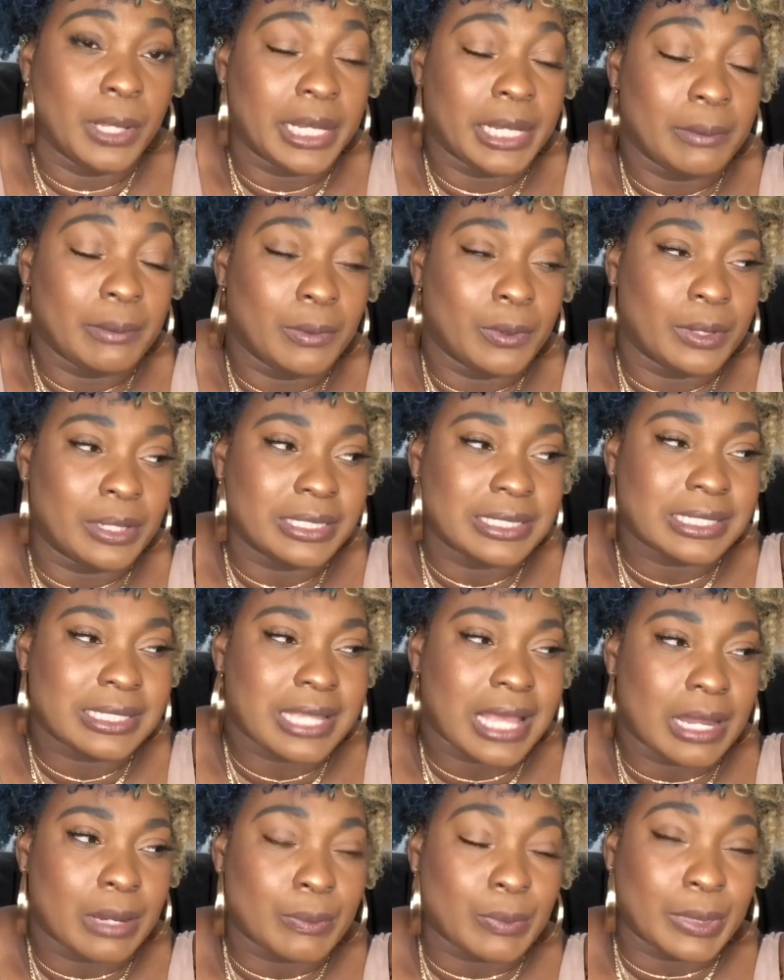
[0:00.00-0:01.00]
anymore is just
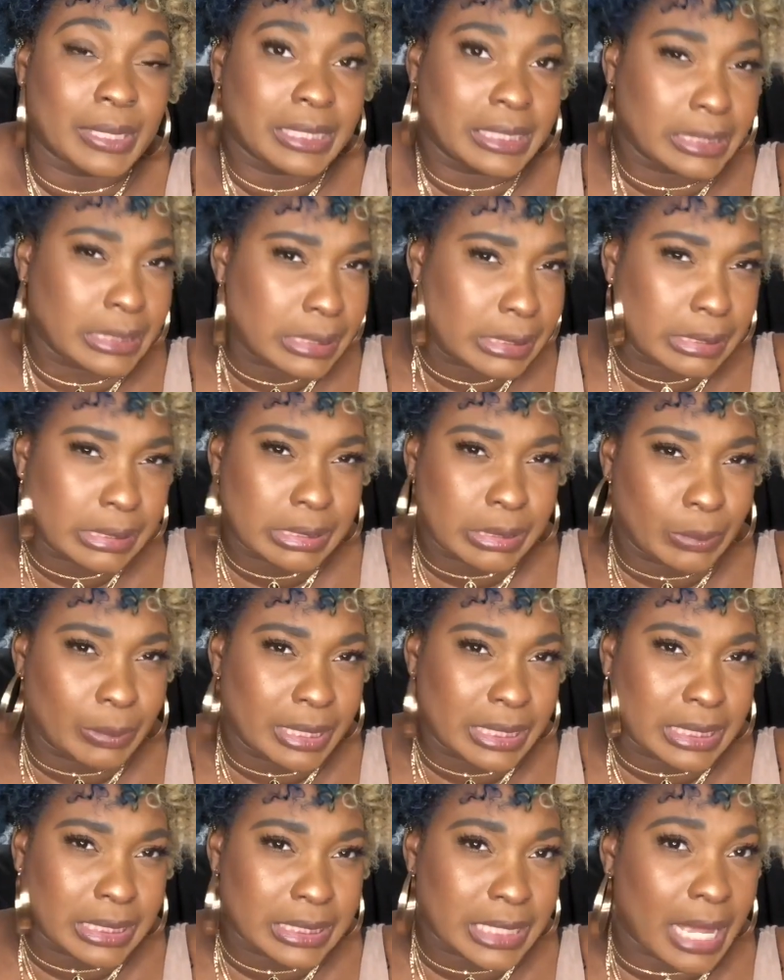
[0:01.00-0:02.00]
kind of pointless. It's a
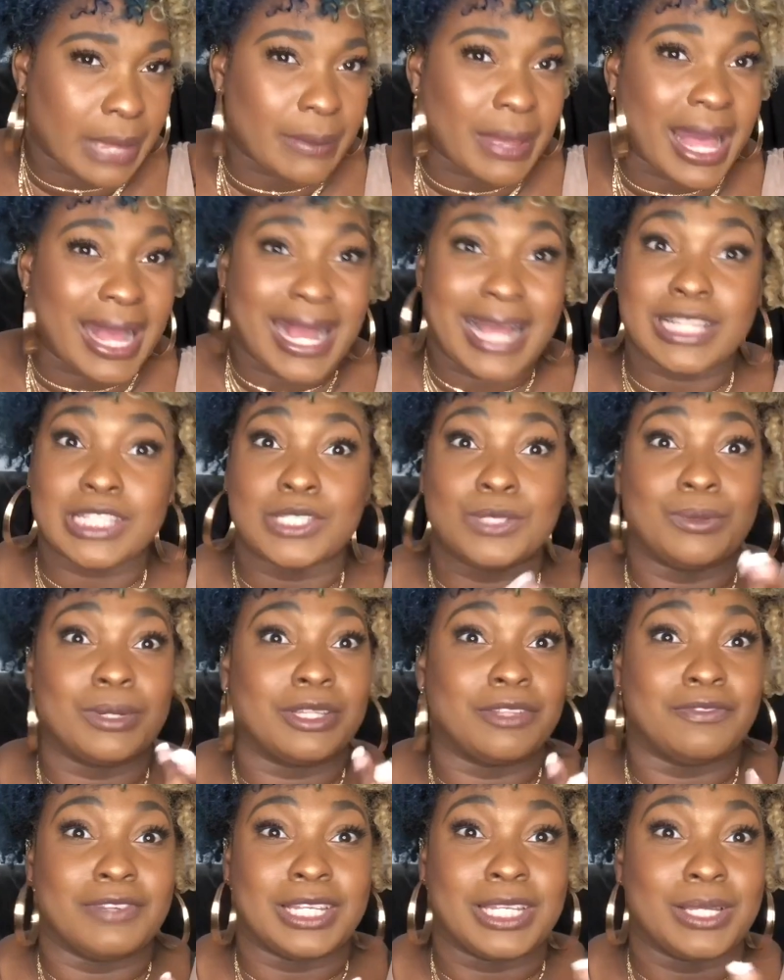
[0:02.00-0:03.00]
waste of time. I got two
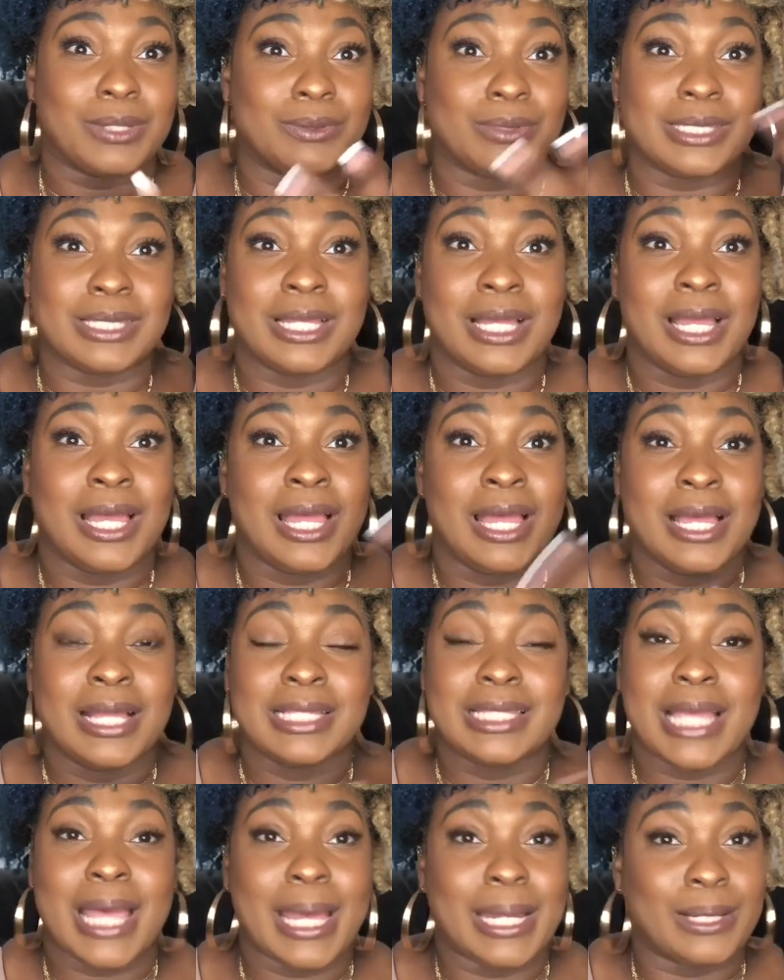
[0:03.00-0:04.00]
other videos
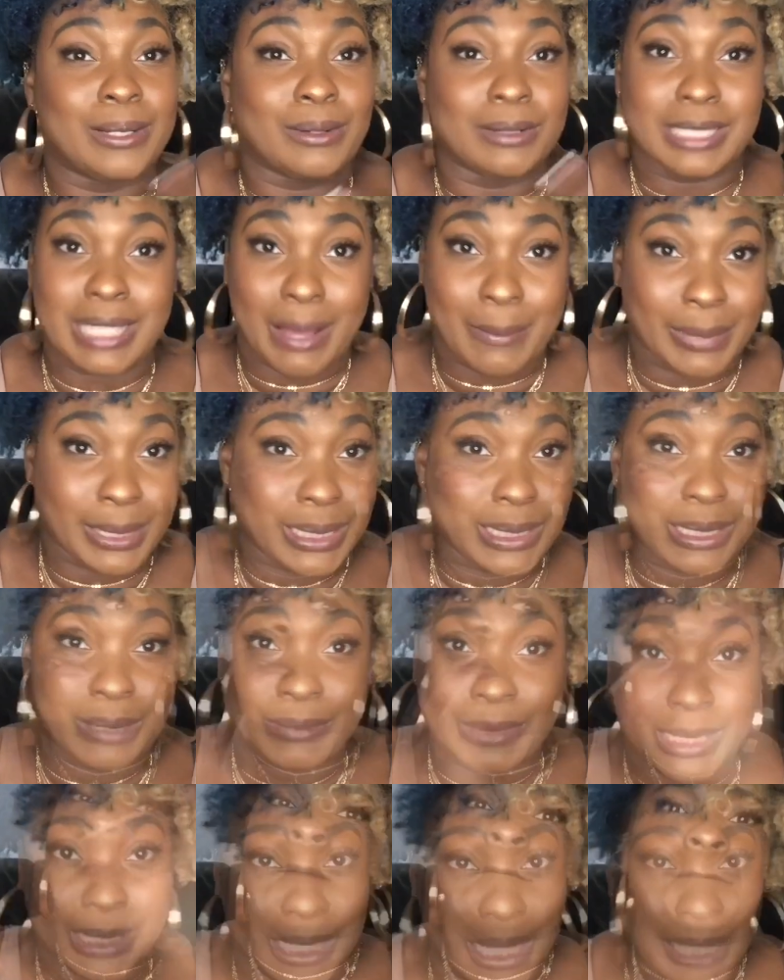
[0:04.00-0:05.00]
to edit on top of this. I'm
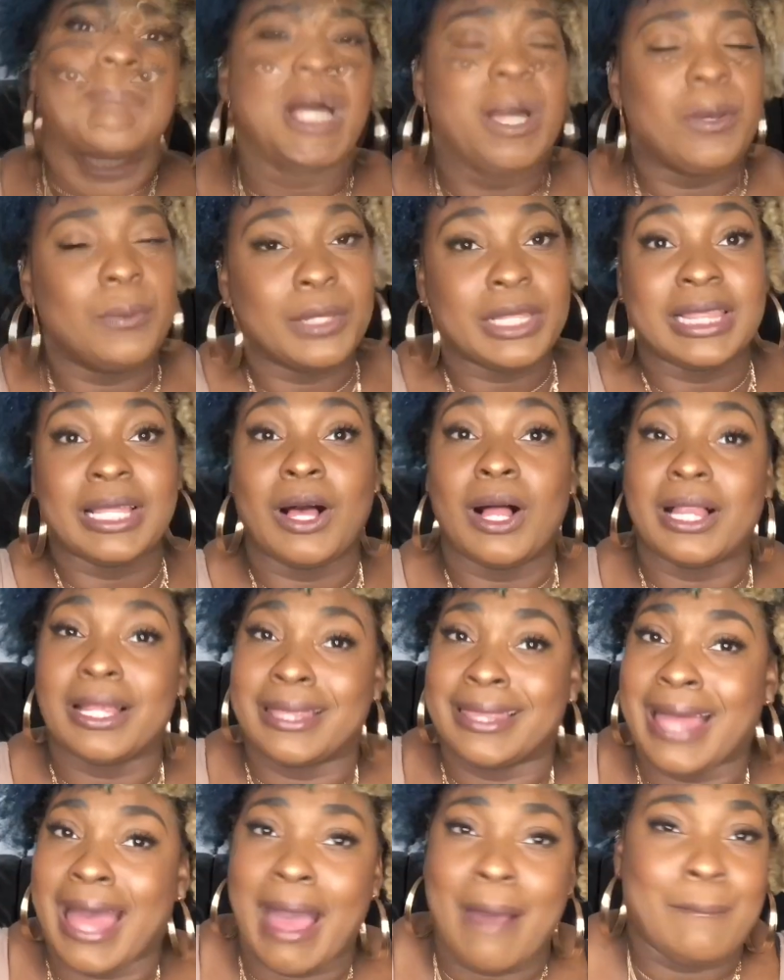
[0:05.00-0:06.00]
just saying. But with all of
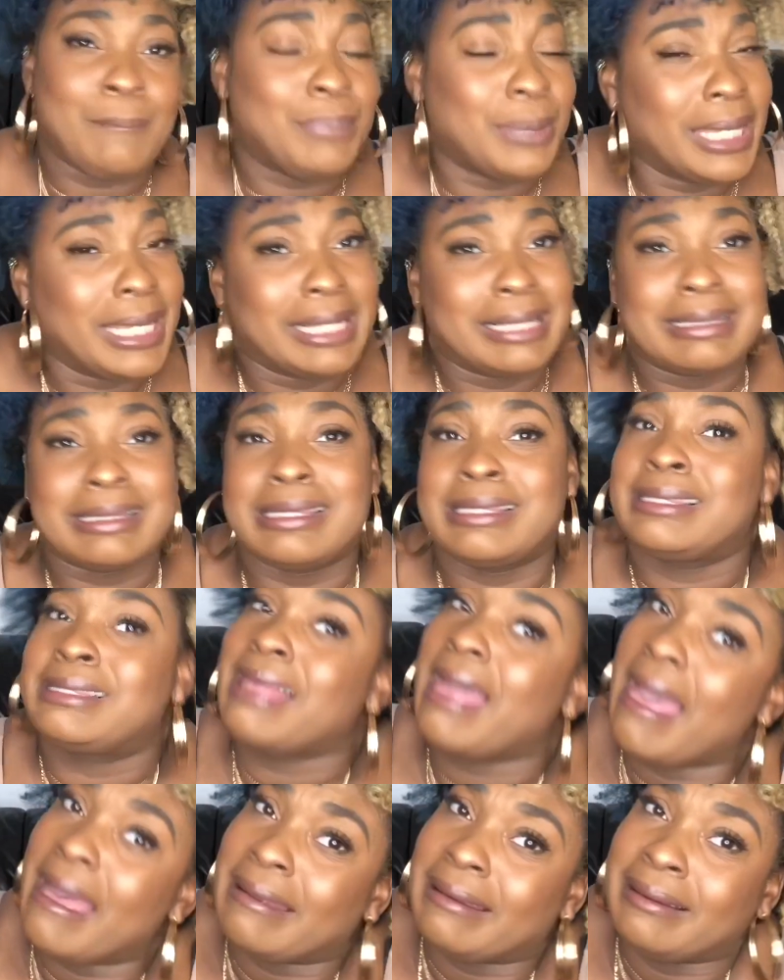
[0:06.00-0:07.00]
that being
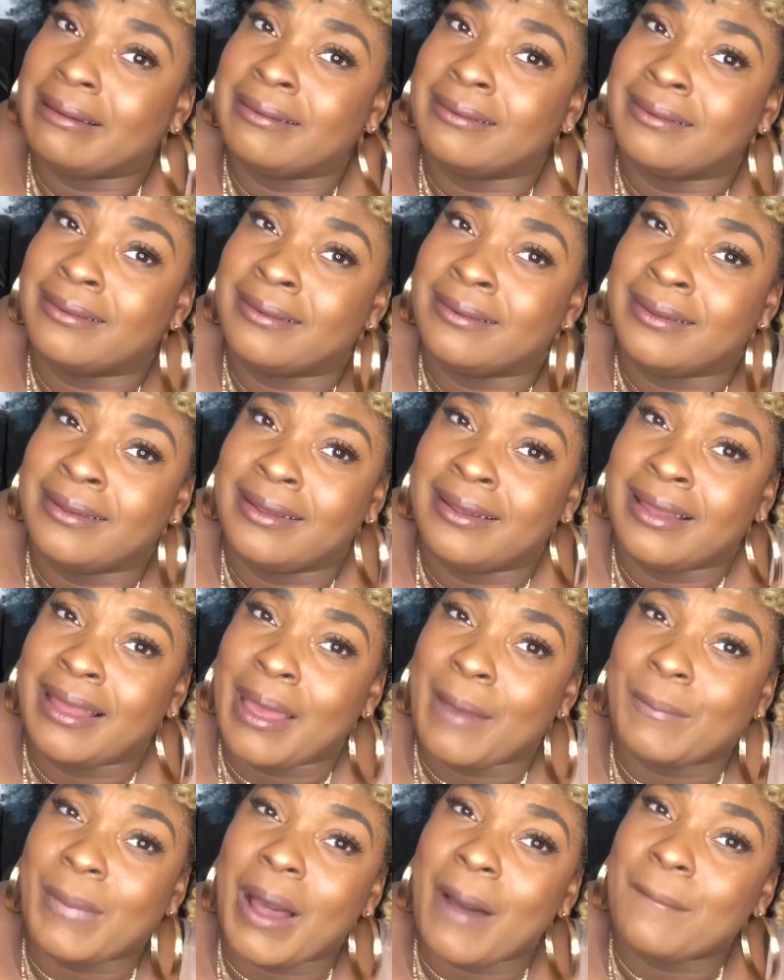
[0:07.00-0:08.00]
said,
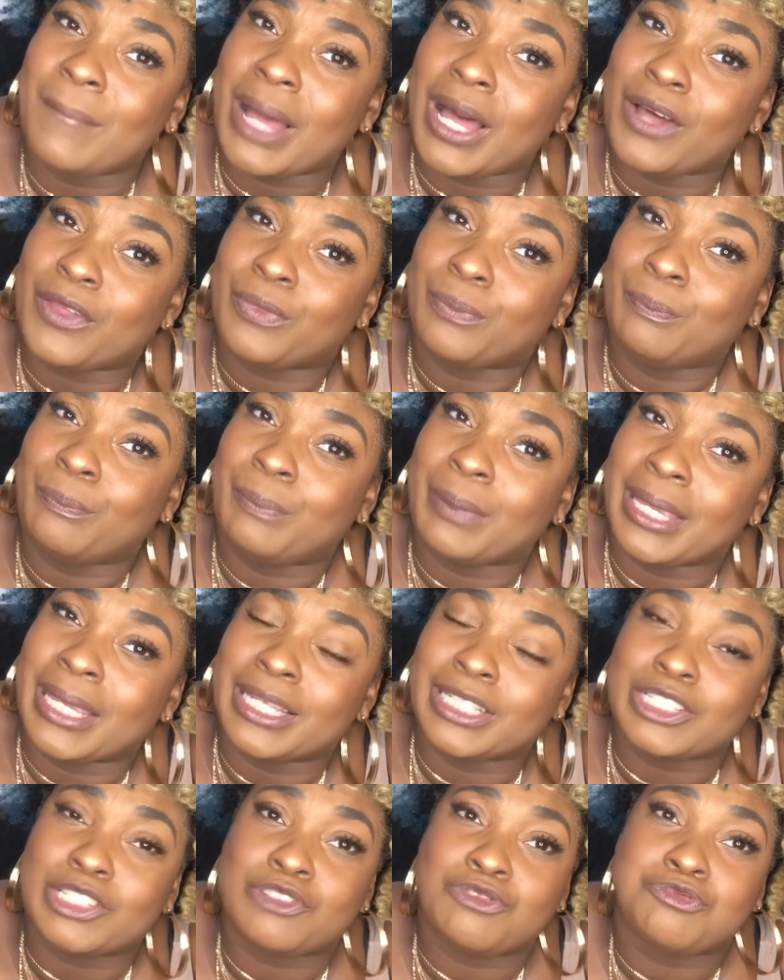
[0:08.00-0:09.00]
and my mouth
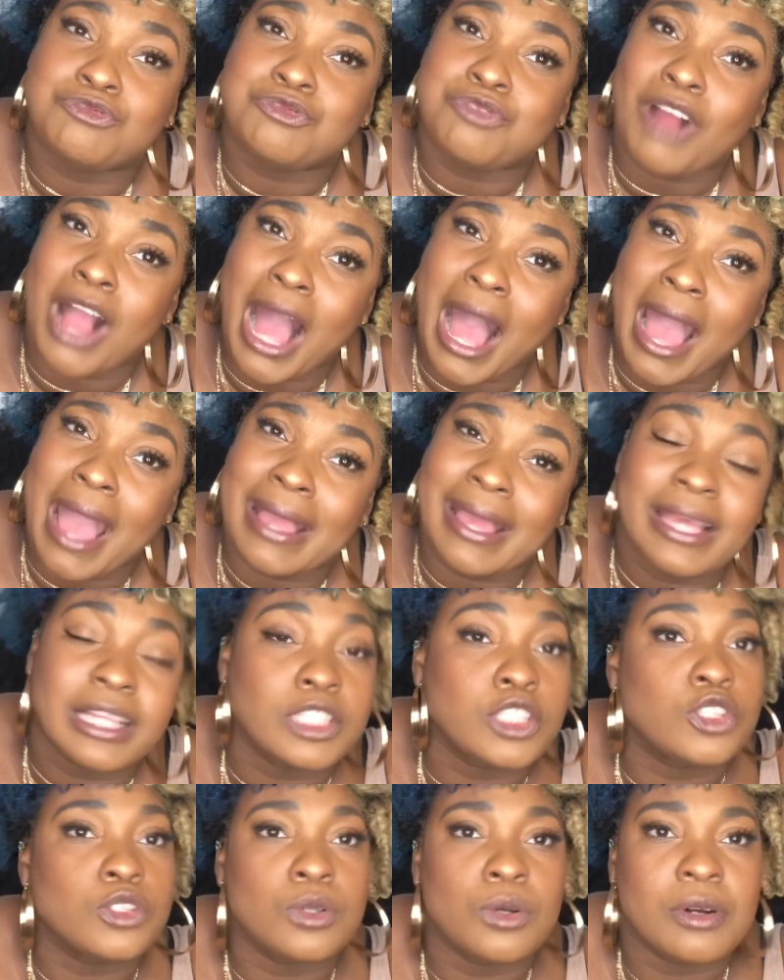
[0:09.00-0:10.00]
being dry and
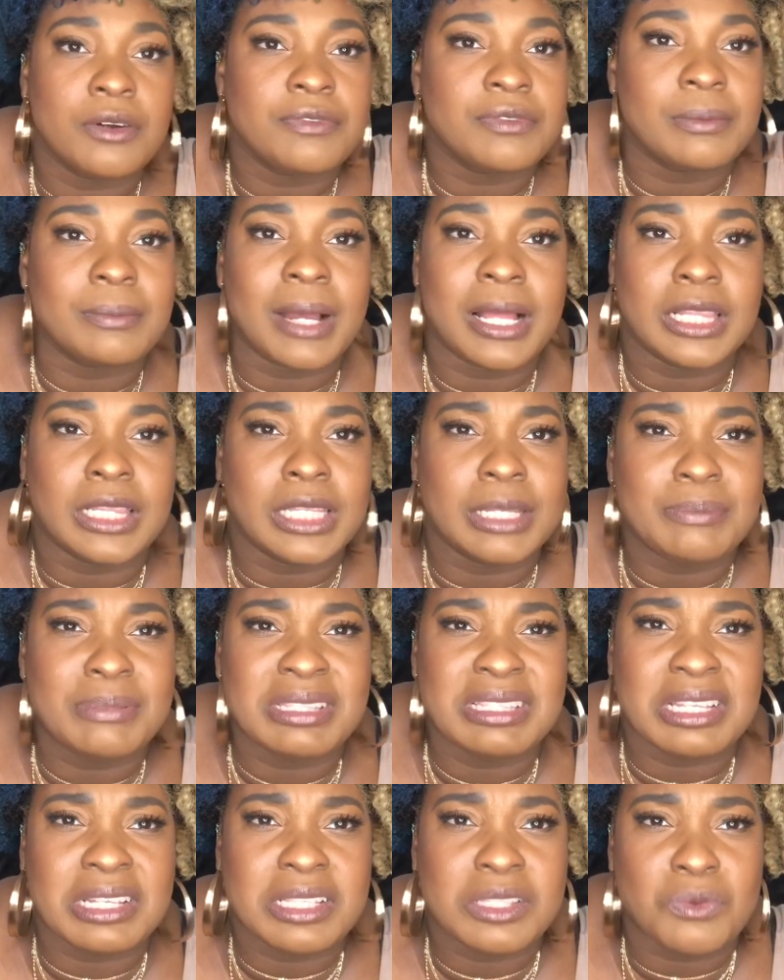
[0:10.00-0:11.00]
sore from my
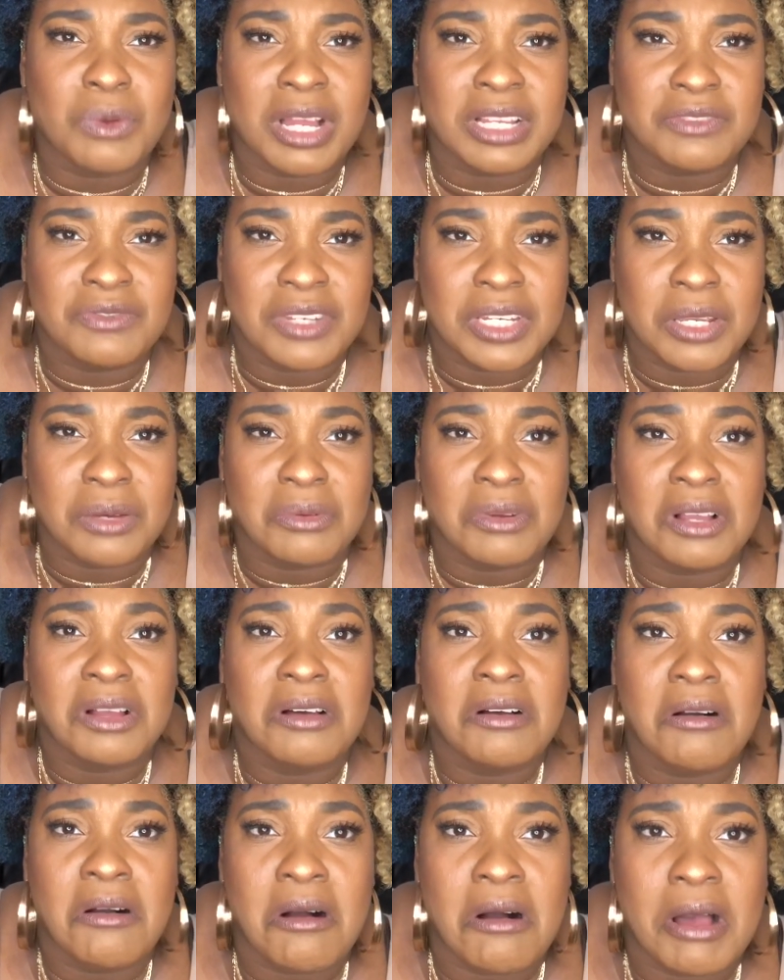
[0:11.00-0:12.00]
lipstick swatch video,
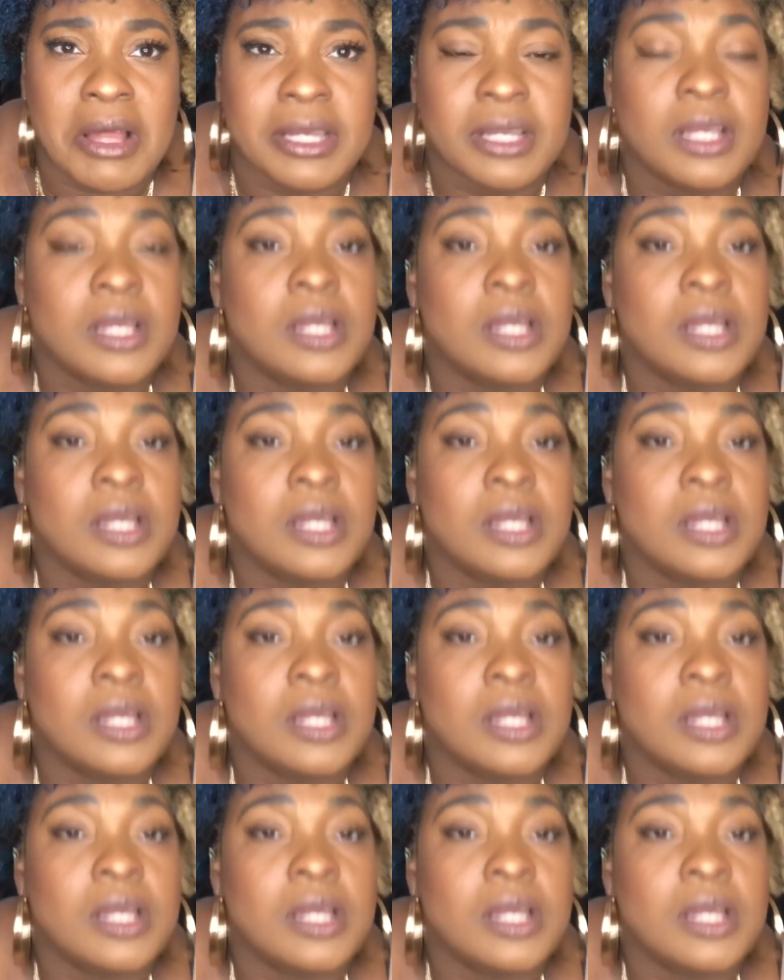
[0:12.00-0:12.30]
God.